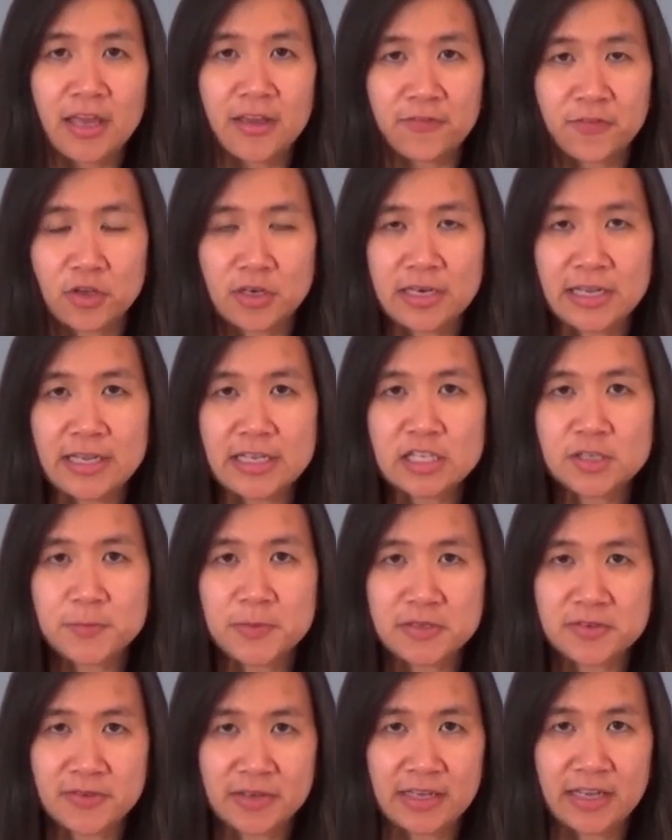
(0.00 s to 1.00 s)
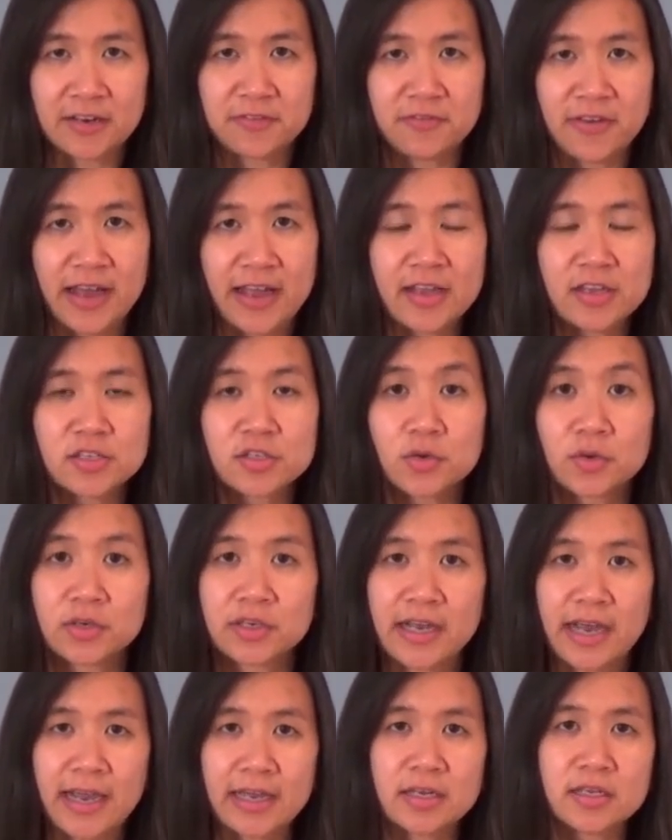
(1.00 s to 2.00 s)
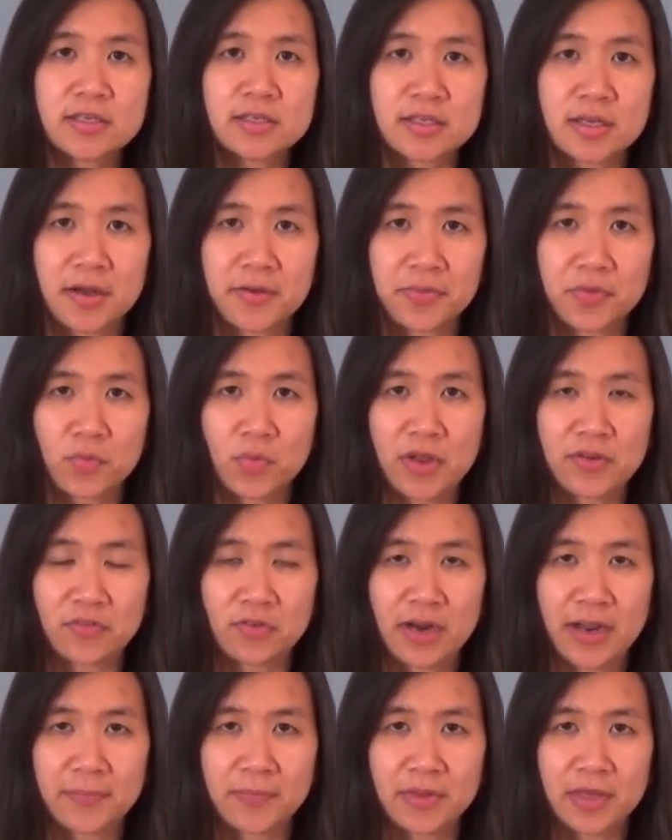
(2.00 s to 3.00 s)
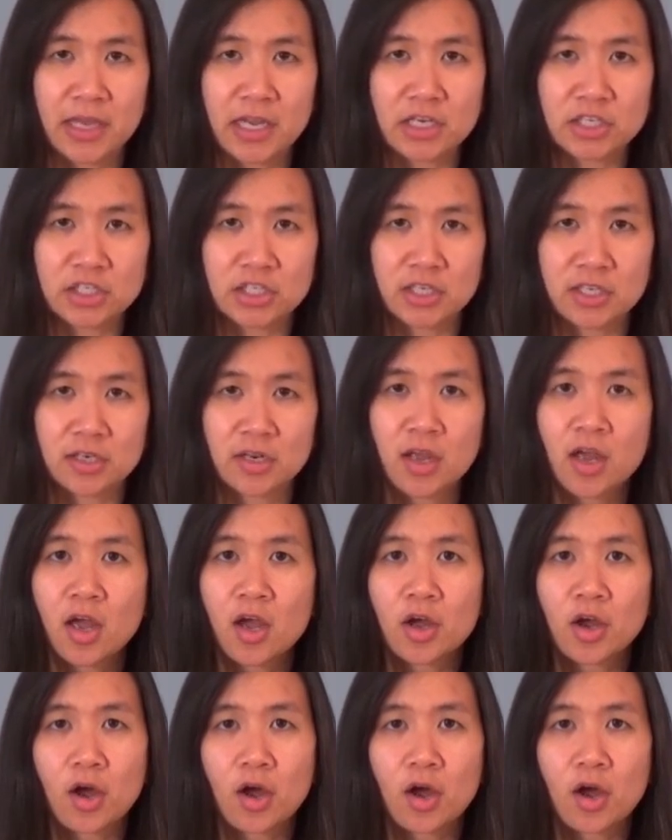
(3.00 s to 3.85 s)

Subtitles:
If you need specific advice or guidance on the waiver application,